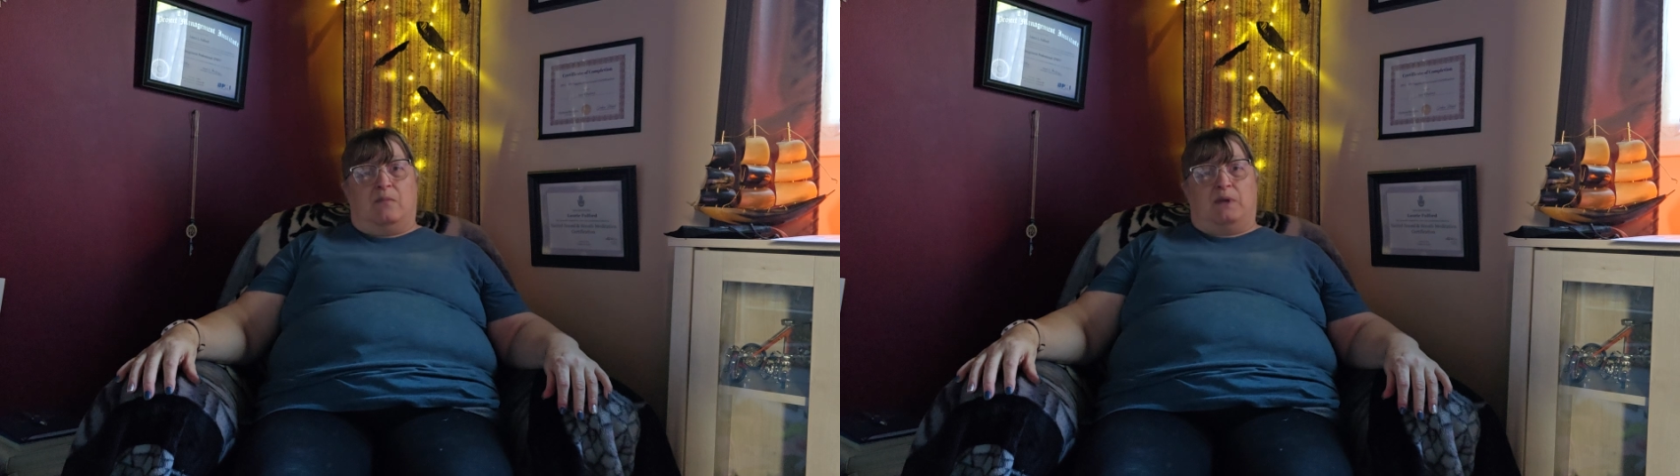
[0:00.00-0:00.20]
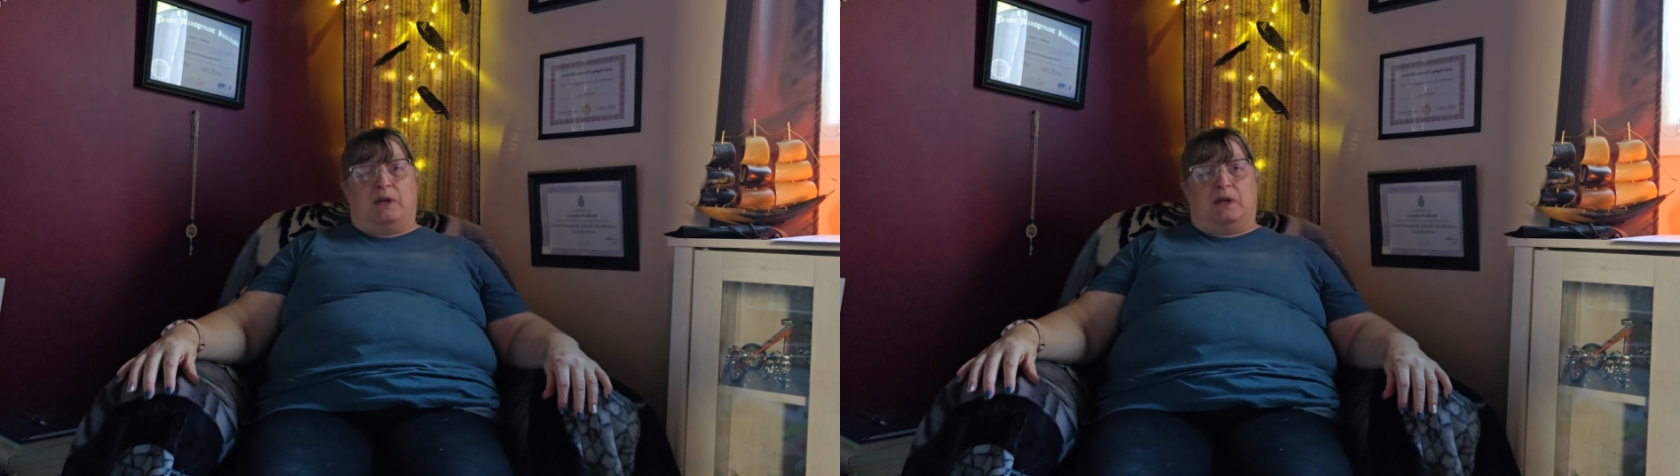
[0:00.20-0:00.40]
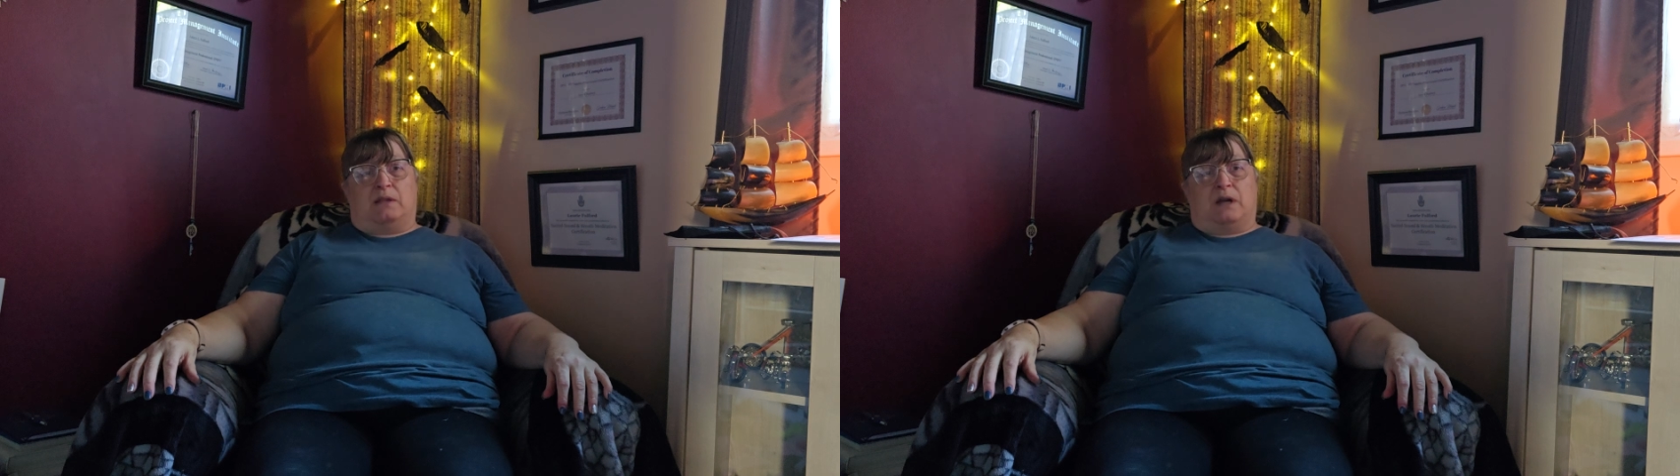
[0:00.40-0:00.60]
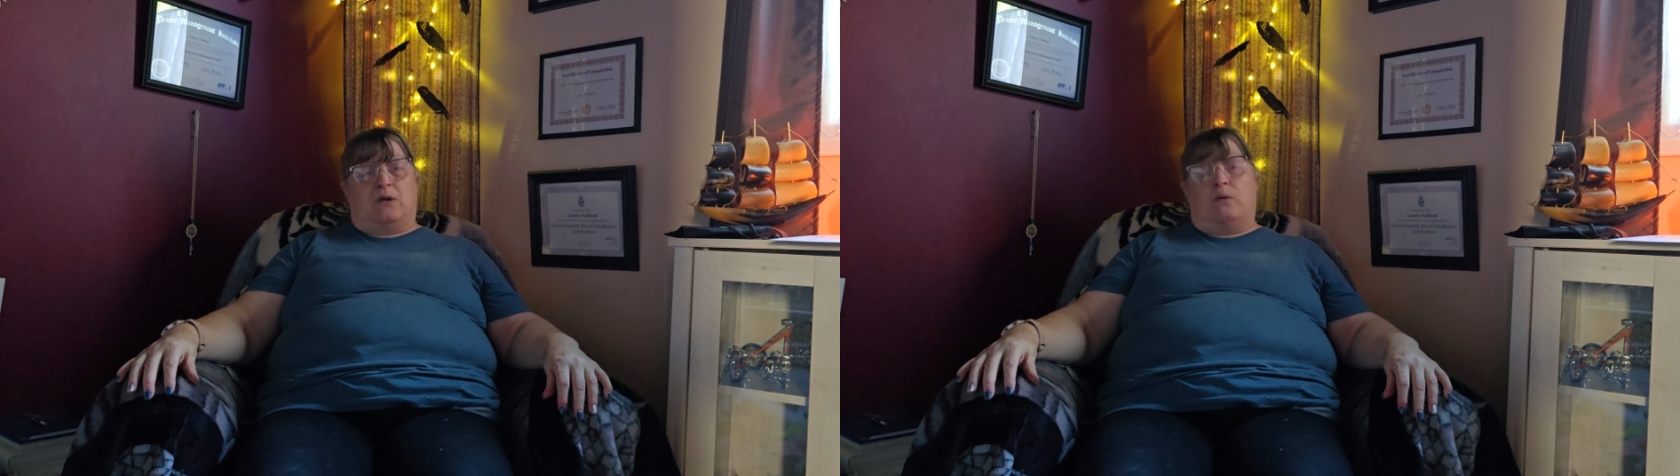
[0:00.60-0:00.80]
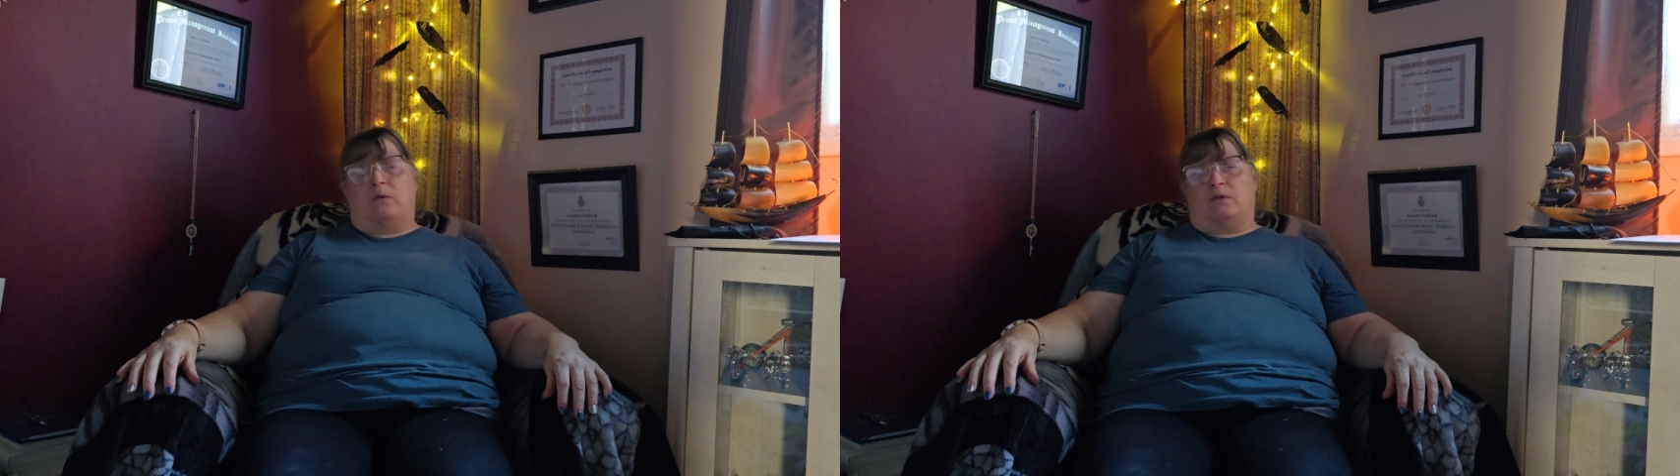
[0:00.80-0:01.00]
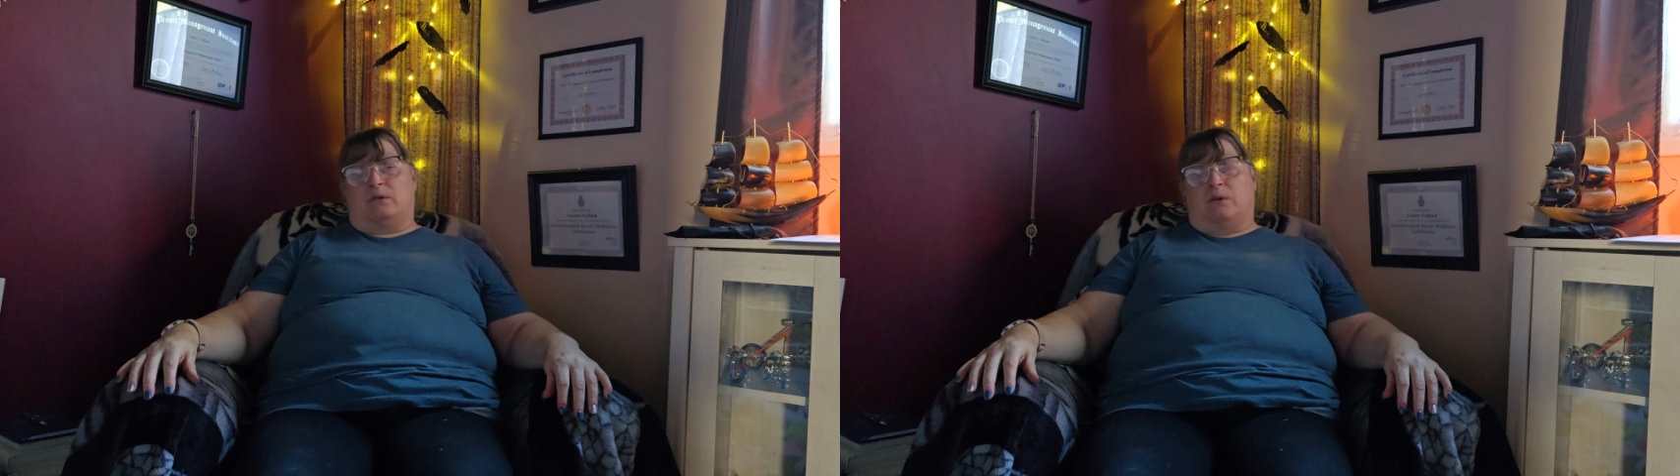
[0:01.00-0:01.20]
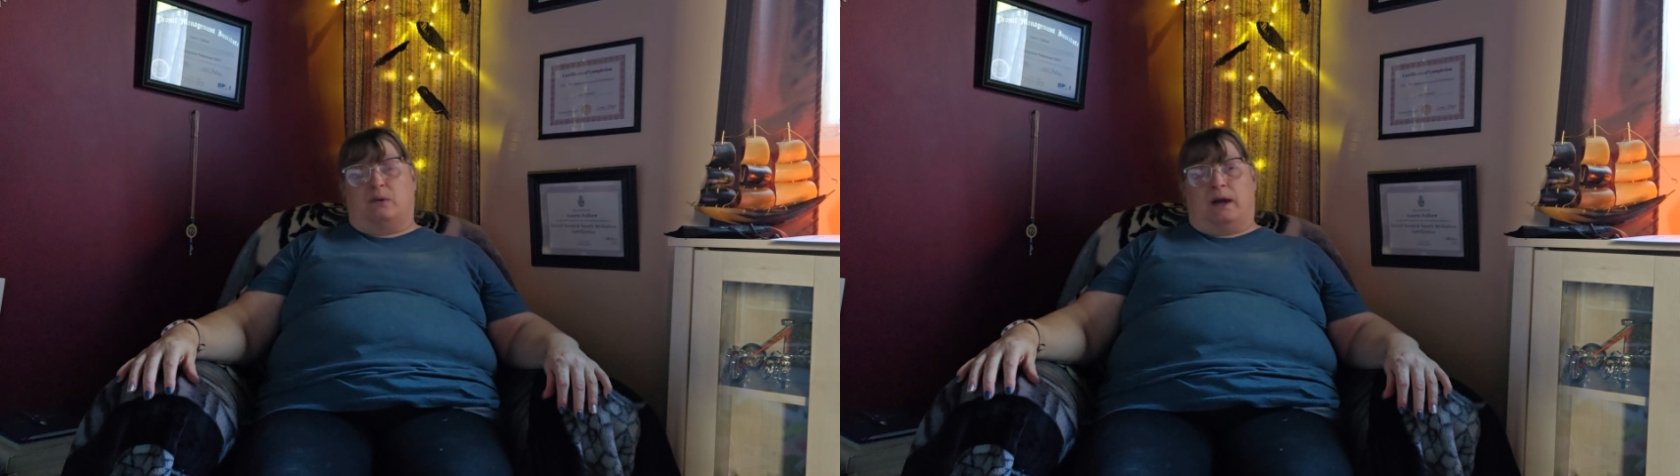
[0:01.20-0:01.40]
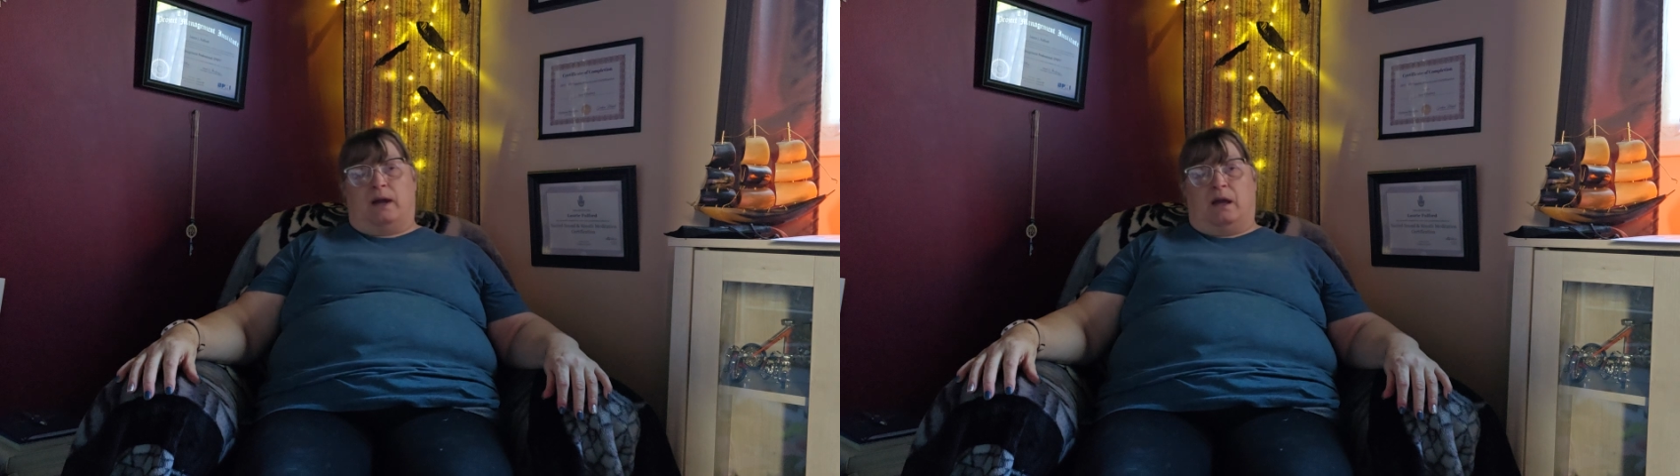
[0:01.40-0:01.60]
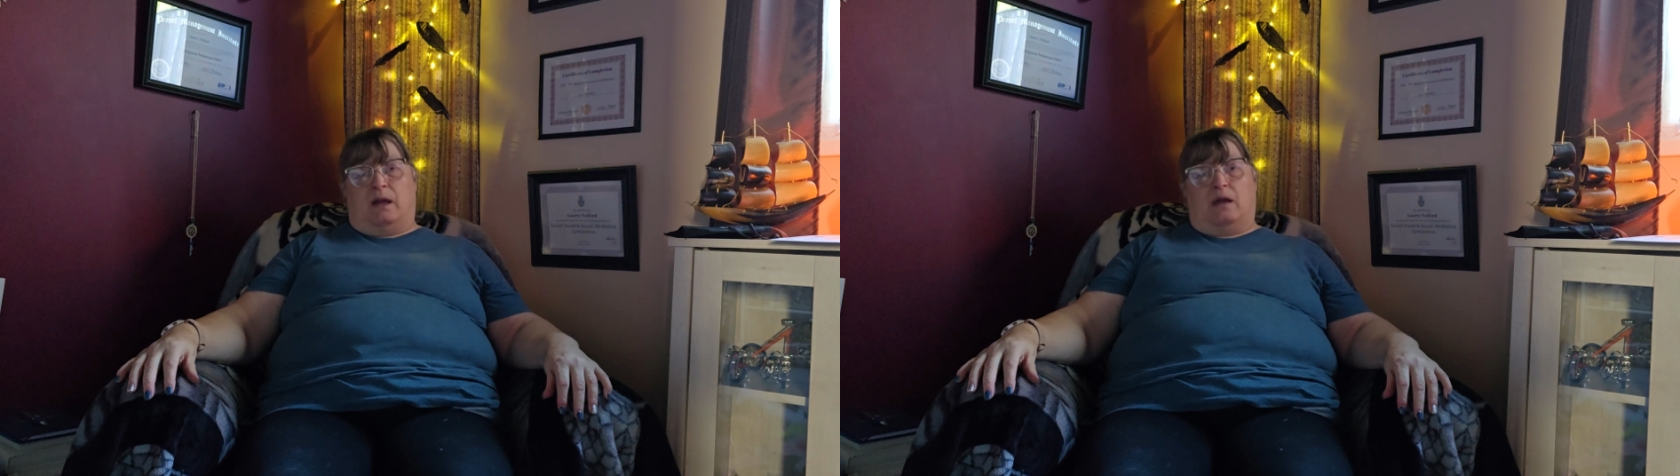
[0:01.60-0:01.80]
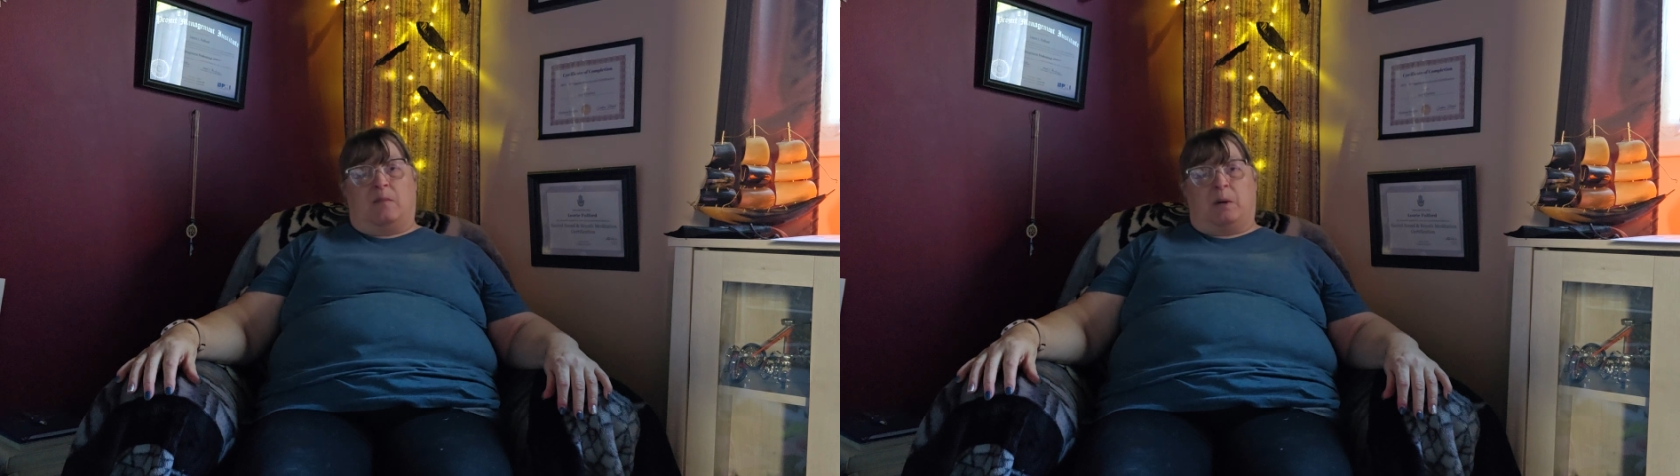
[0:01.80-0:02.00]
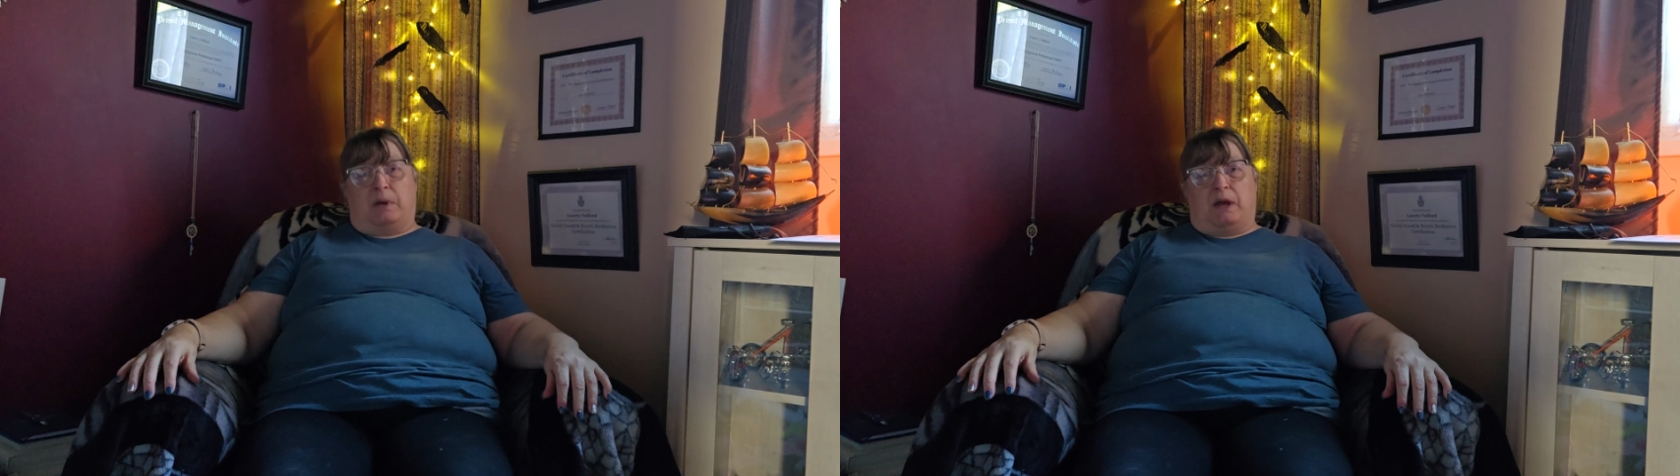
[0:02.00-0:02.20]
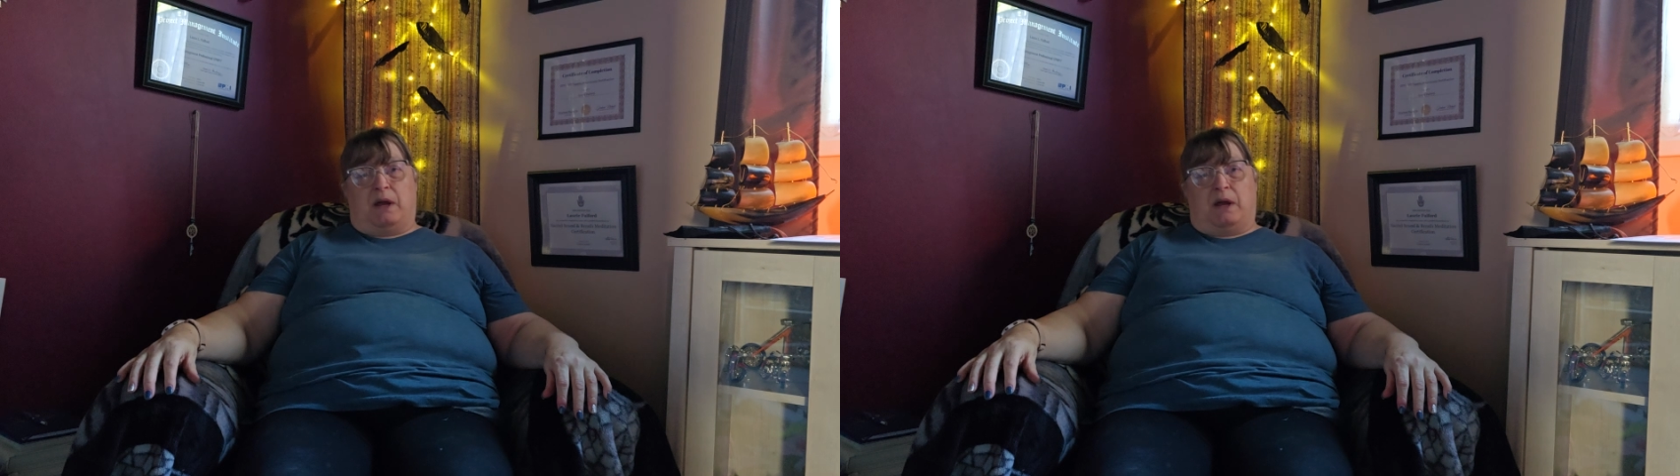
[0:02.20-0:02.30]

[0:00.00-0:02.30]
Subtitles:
because I know there's no way in hell I'm going to make